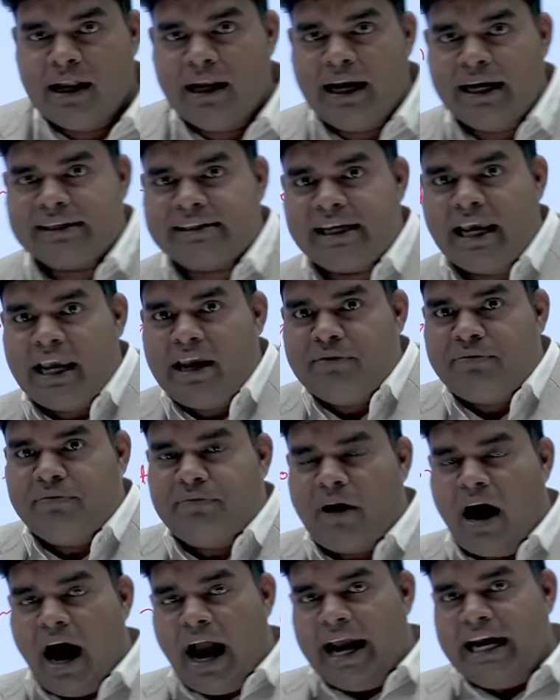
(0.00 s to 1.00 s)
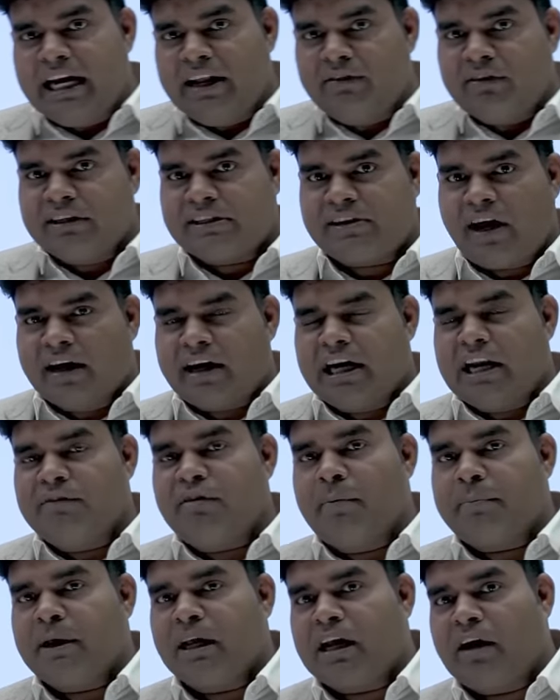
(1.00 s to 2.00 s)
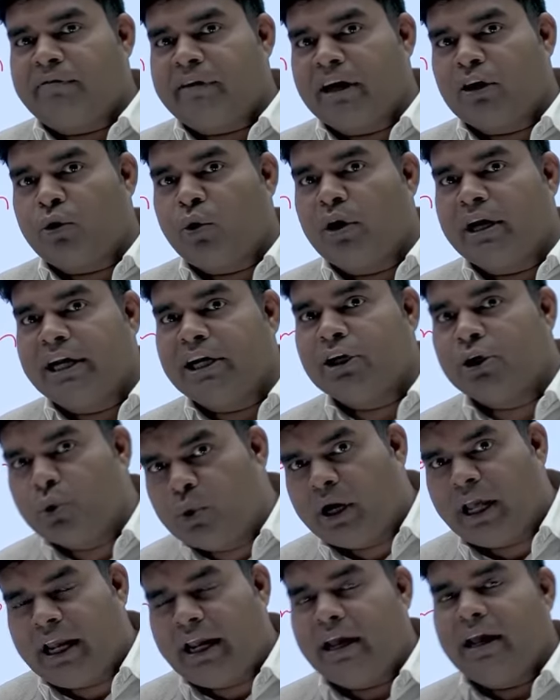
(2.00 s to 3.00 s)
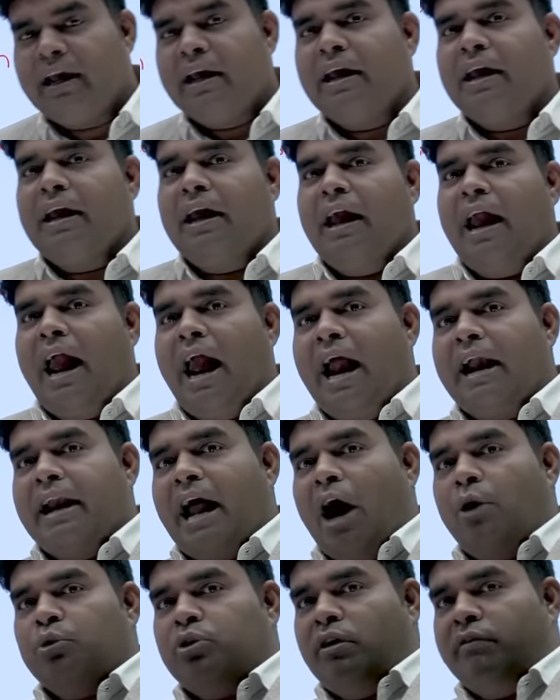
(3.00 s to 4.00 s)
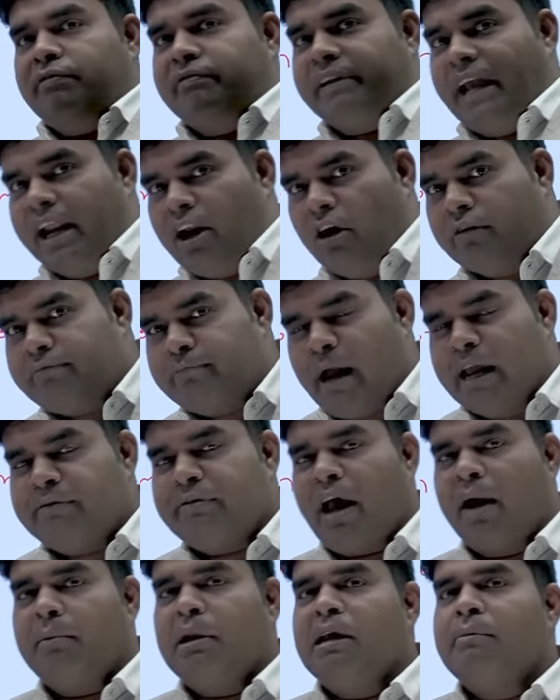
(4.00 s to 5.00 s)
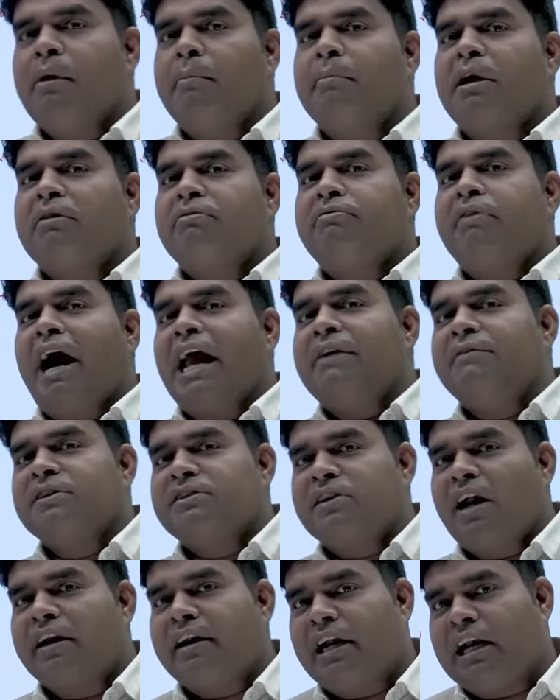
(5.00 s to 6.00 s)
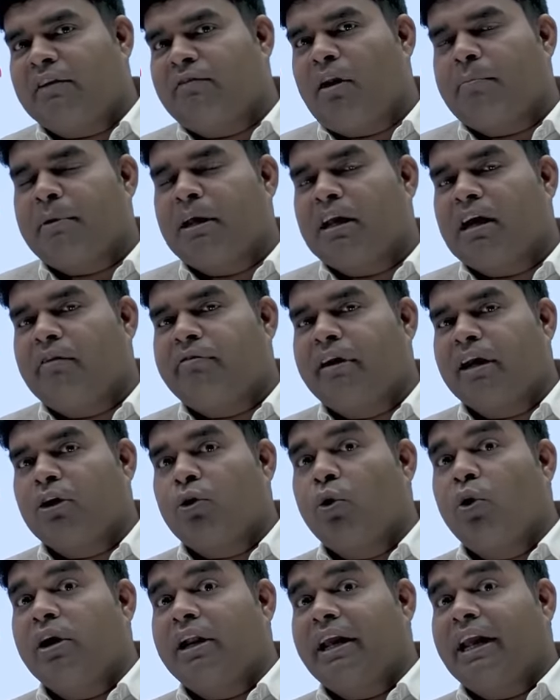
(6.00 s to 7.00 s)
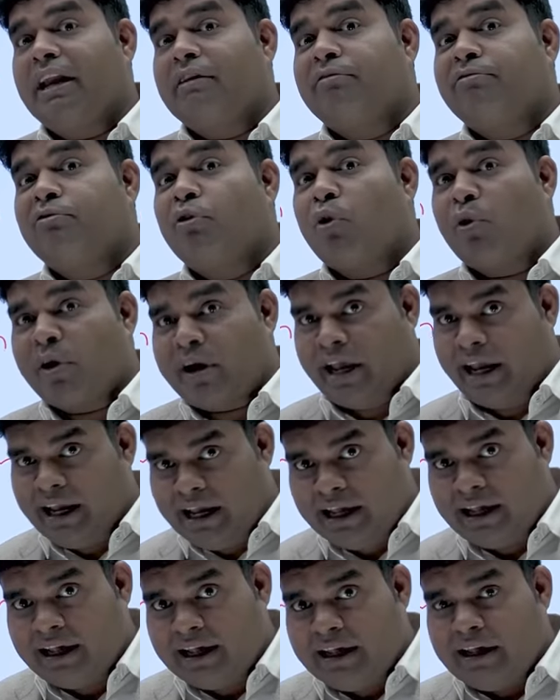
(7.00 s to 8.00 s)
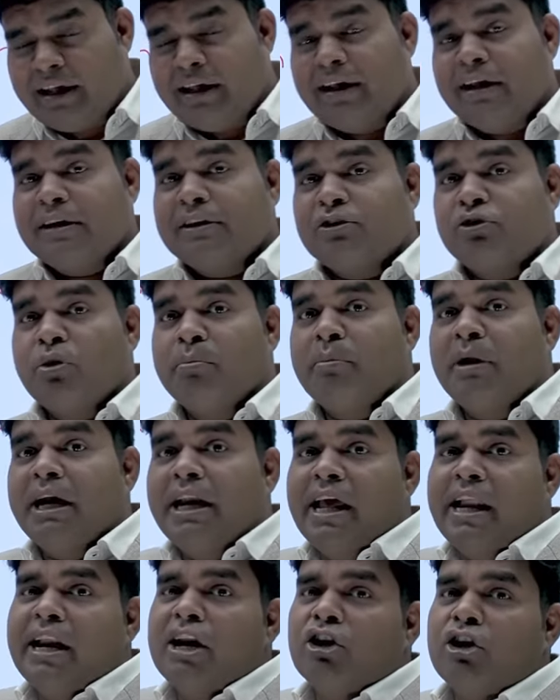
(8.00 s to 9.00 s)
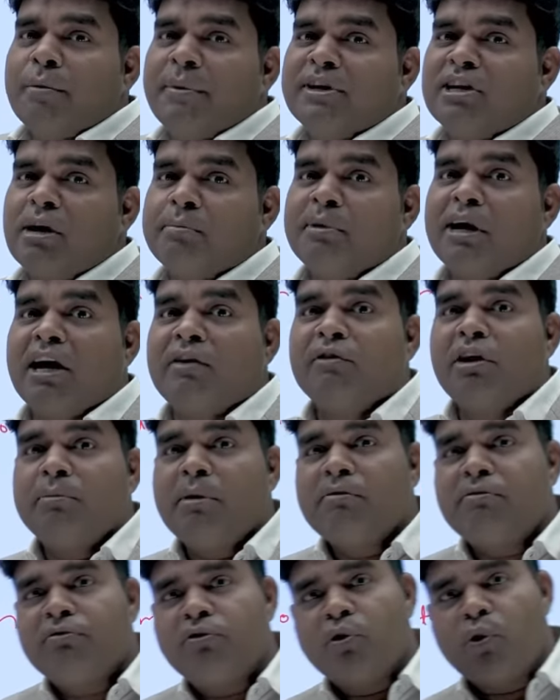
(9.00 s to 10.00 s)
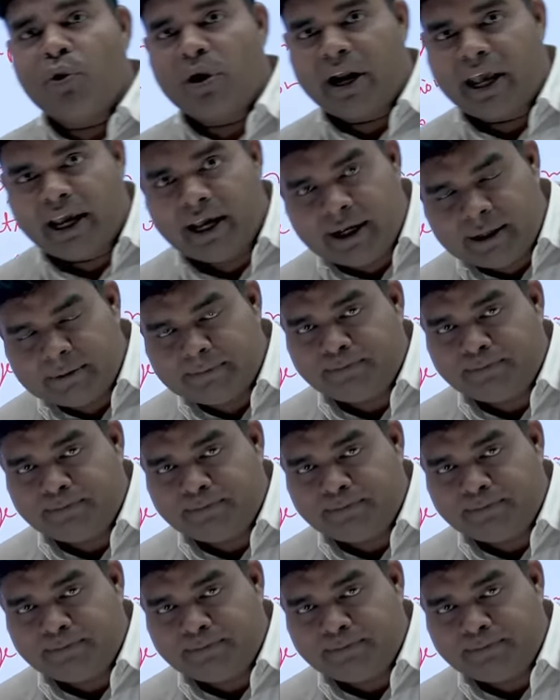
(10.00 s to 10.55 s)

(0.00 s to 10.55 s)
Let's say if I started developing cough and cold in 2 days and out of 10 of my family member, 5 started developing cough and cold in 4 days. So median incubation period will be 4 days.